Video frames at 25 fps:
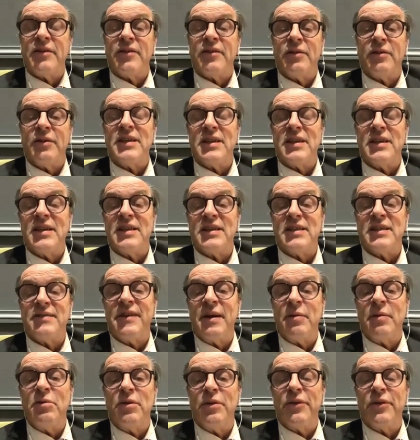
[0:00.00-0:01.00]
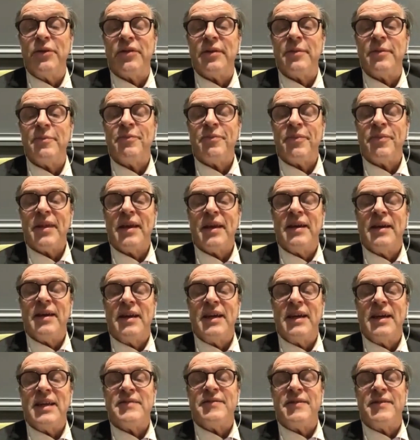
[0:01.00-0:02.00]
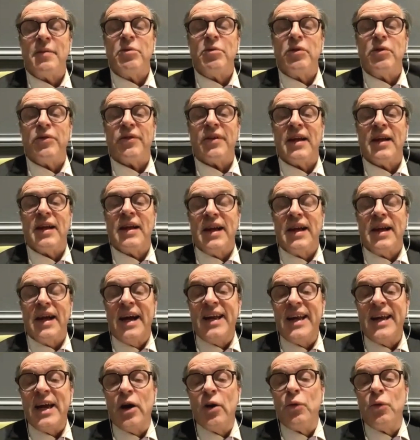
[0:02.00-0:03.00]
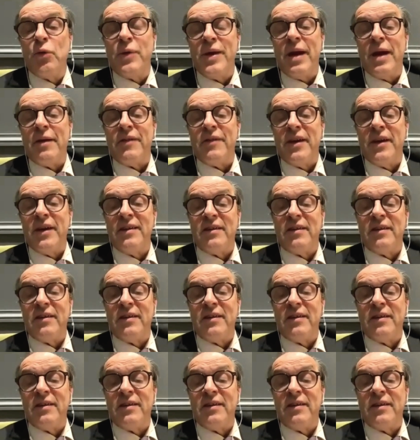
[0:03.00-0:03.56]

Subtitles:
So it's fabulous. It's fabulous. And now we have